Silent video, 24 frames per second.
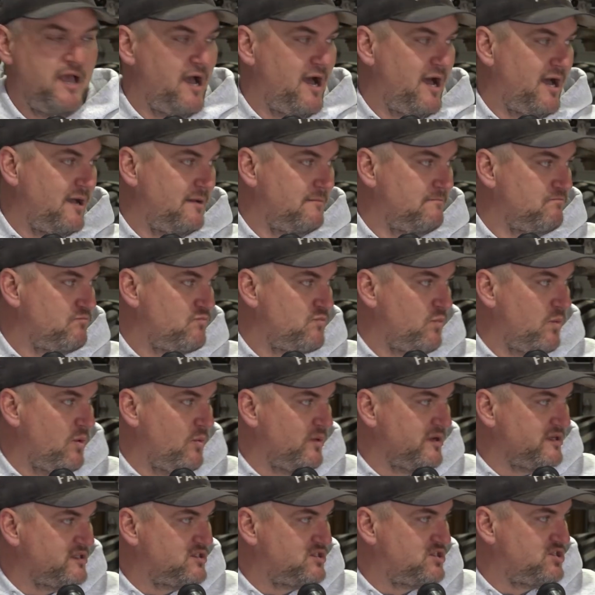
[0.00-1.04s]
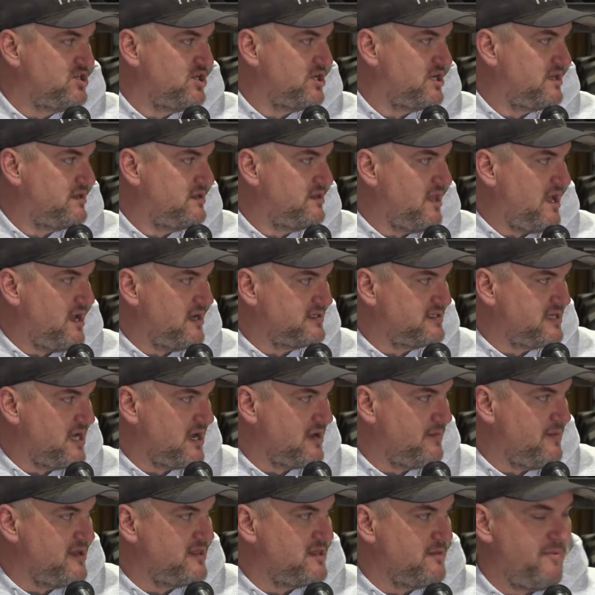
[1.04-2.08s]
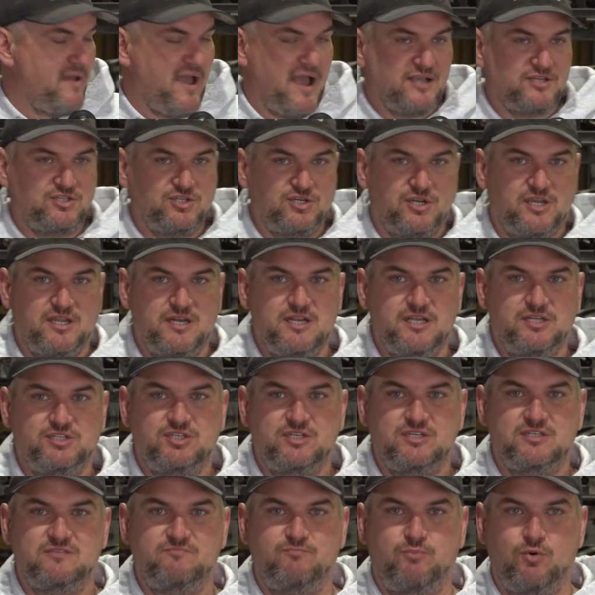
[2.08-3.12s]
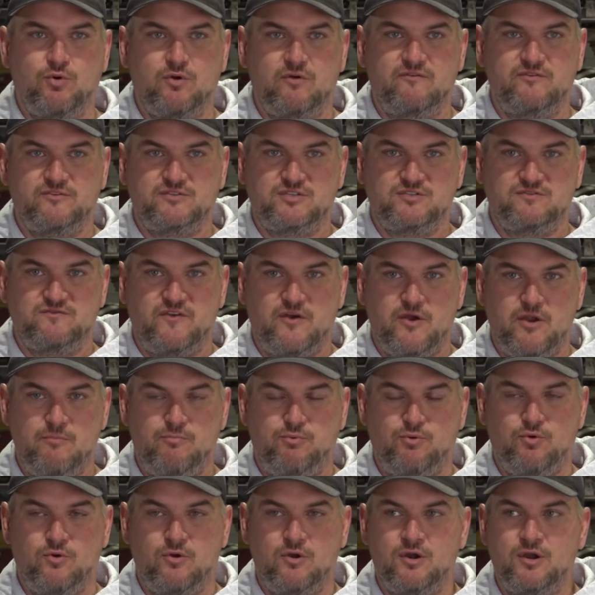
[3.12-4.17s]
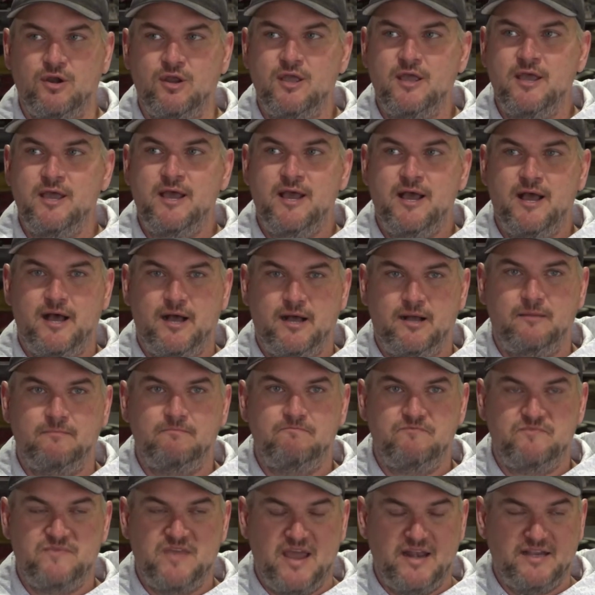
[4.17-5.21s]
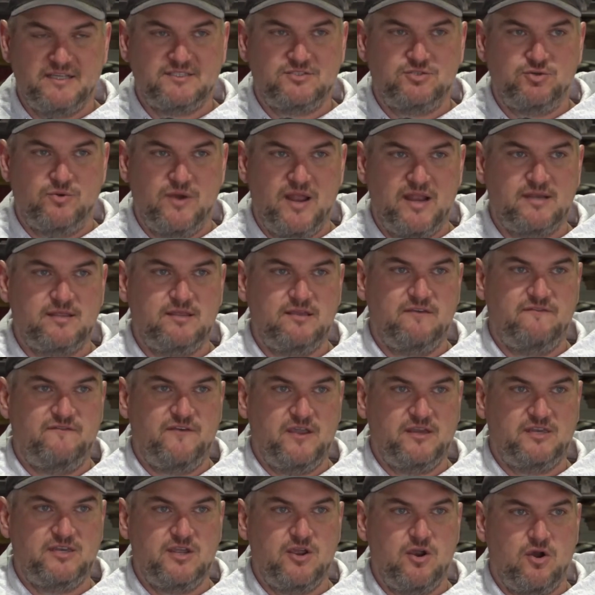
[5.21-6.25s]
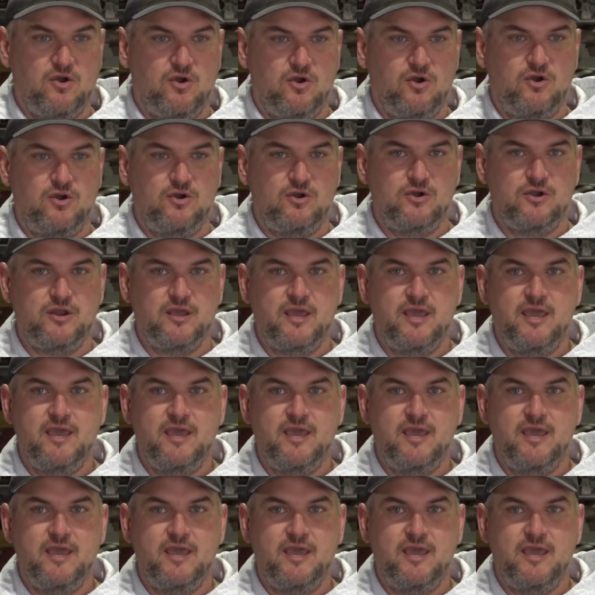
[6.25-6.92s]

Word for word: Um, when we took, talk about the pasture conditions, poor versus very poor, um, that is directly affecting our herd,